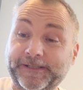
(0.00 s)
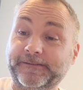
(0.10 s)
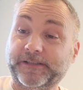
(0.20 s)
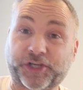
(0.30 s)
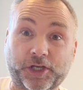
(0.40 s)

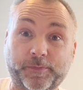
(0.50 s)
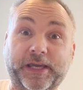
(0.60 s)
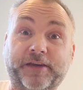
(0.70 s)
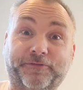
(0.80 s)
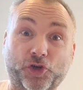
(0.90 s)
There's going to
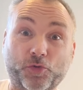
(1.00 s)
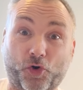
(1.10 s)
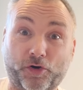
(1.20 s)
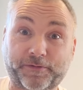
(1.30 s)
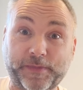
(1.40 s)
be a few
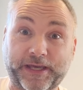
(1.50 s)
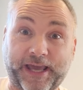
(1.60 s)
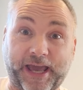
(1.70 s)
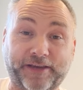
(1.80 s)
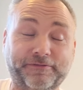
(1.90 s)
more from the
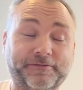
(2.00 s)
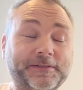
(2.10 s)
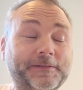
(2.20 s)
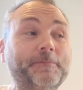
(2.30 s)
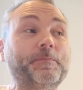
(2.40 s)
cave.
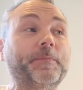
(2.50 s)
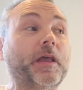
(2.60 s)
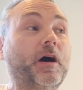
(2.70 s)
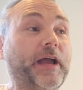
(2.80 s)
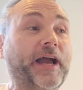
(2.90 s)

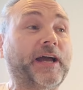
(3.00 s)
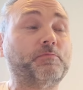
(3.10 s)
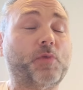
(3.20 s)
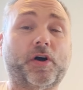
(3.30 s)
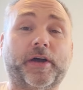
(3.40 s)
I
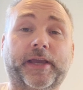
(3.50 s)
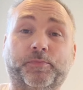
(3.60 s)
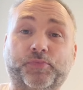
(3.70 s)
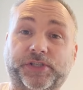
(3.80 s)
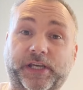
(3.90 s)
had my
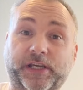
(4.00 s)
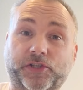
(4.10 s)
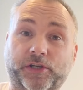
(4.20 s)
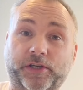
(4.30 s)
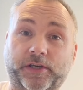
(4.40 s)

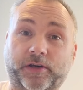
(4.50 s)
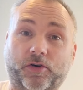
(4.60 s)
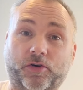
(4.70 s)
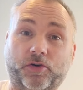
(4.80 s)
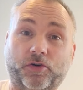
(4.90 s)
procedure
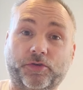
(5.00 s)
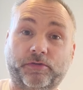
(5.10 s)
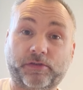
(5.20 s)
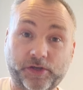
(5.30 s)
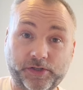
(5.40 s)
on
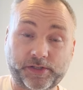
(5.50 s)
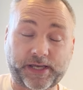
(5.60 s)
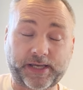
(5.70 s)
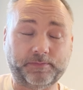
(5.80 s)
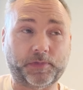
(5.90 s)

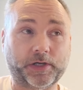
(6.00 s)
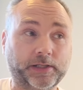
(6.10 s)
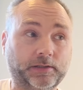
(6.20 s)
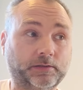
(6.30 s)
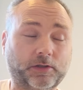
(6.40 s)
Thursday, my
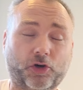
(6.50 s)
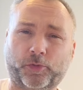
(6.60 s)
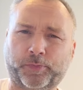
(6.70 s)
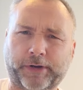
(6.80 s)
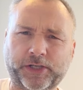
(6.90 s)
little
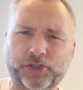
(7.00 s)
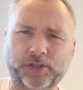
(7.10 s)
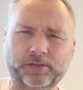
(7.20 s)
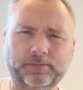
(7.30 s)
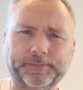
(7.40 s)

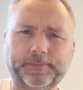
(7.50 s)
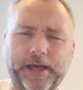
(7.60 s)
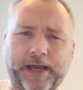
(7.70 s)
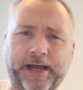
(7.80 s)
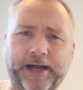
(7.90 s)
operation,
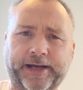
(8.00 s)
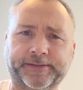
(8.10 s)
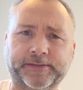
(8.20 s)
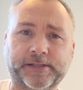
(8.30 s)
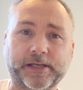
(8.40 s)

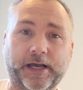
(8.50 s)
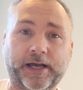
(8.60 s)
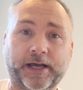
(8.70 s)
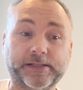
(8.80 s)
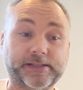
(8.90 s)
and
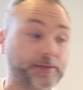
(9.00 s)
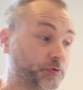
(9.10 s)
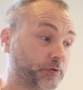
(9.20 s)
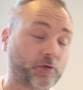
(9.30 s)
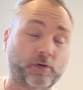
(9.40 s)
uh, it seems
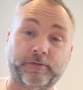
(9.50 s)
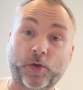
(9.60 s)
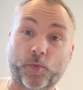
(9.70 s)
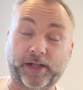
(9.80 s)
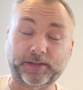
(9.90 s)
to have gone very
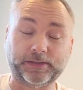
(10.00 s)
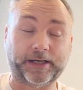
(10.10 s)
well.